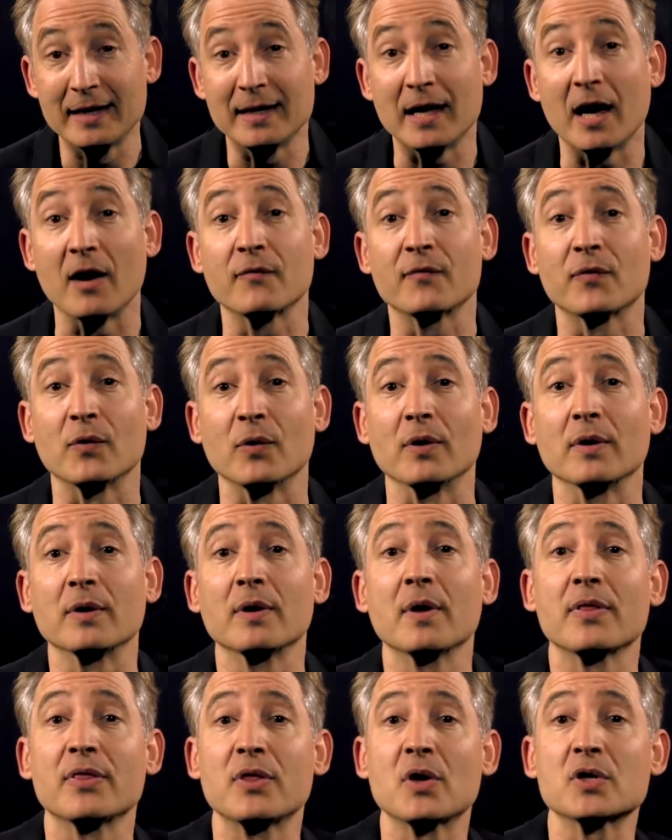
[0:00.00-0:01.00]
Now,
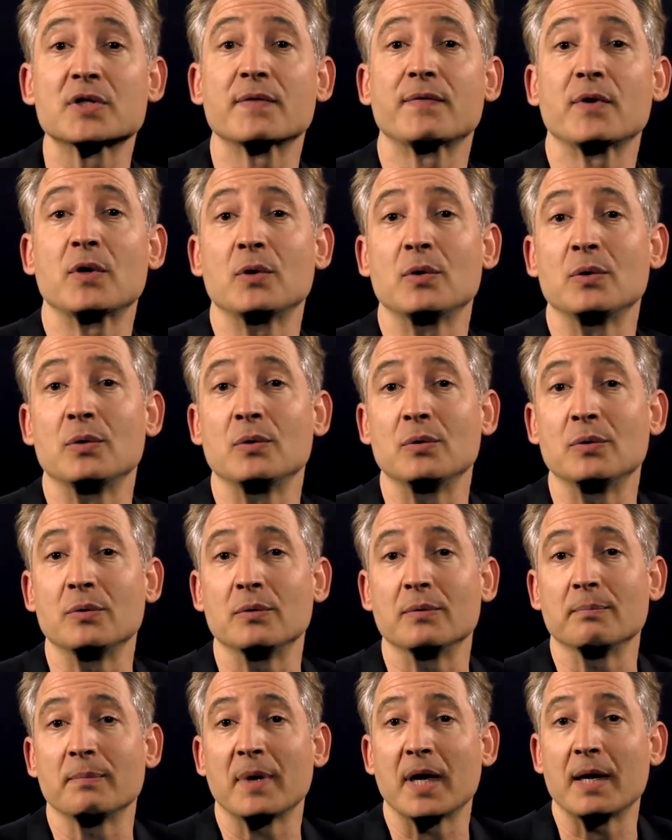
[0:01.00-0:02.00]
for those of you
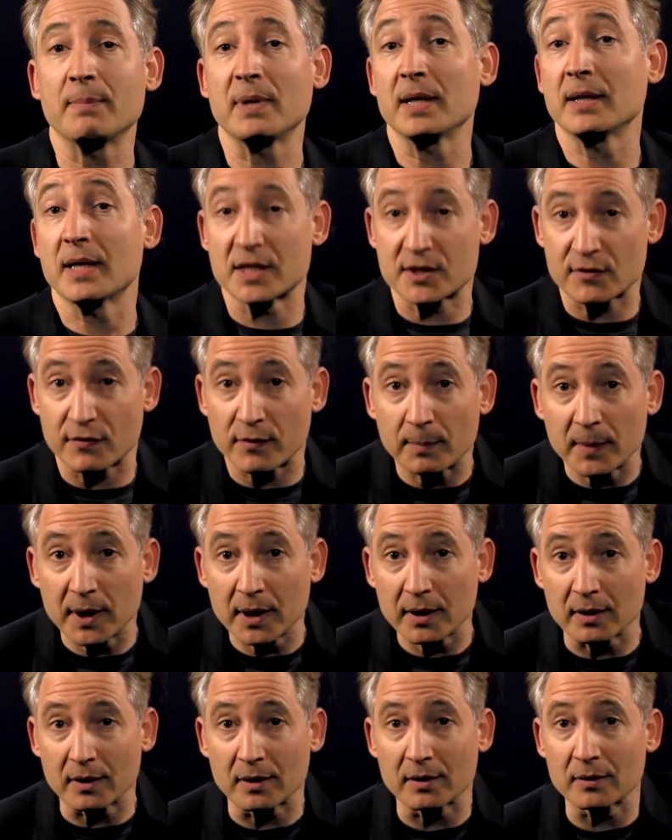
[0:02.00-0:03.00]
who may be less
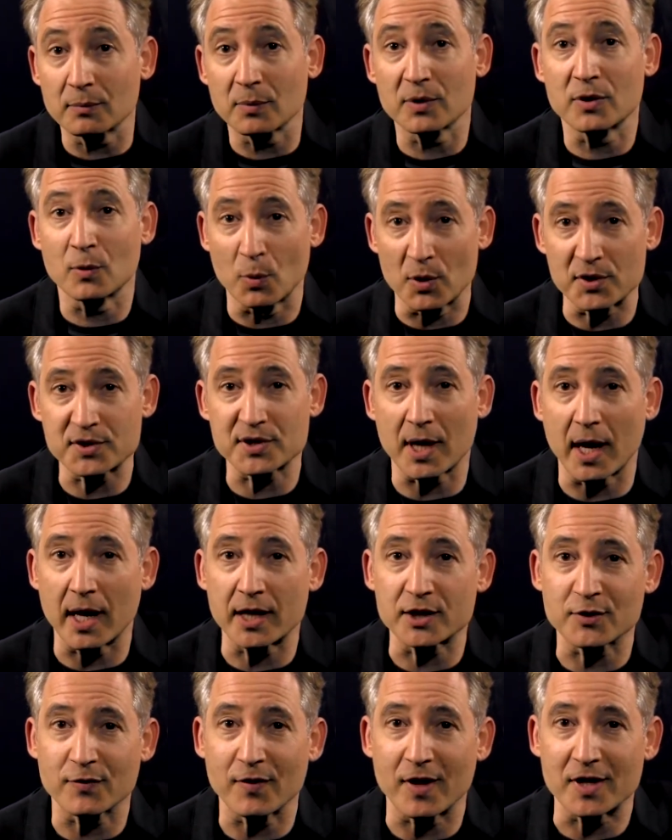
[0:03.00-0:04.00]
familiar with the World
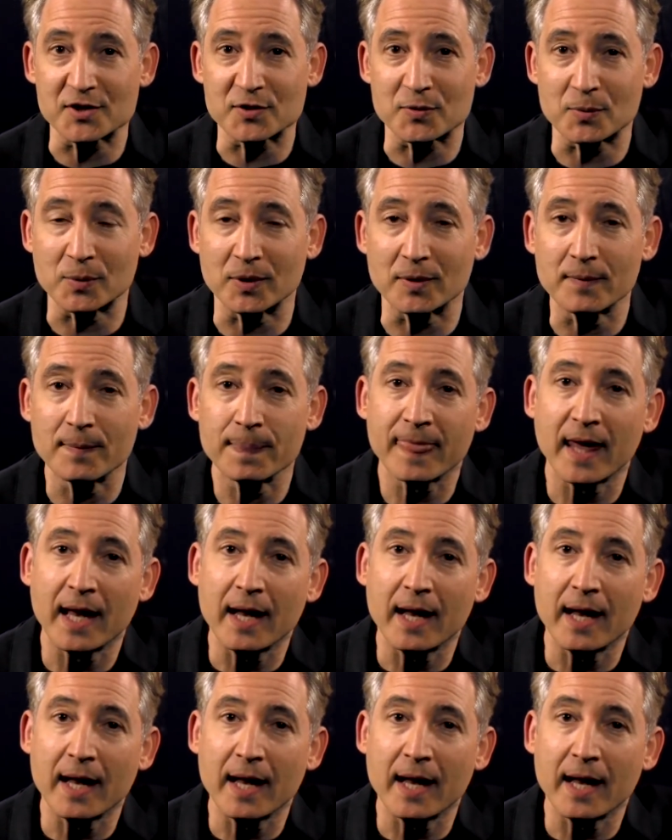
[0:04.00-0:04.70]
Science Festival,